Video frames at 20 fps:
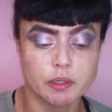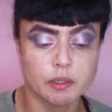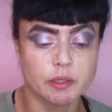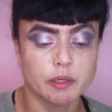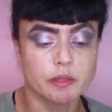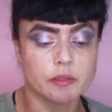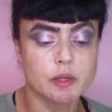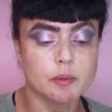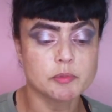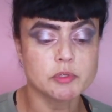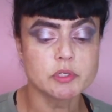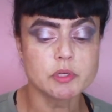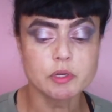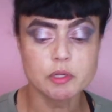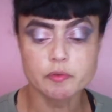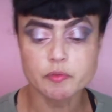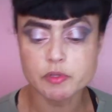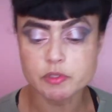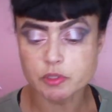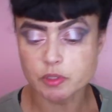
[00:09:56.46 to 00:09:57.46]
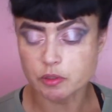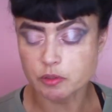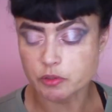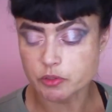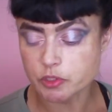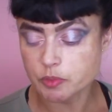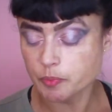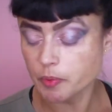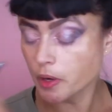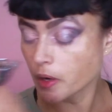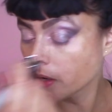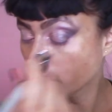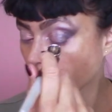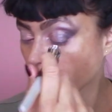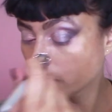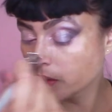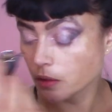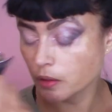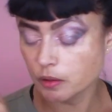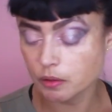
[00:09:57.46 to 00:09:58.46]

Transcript: and I'm just going to give this a little spray.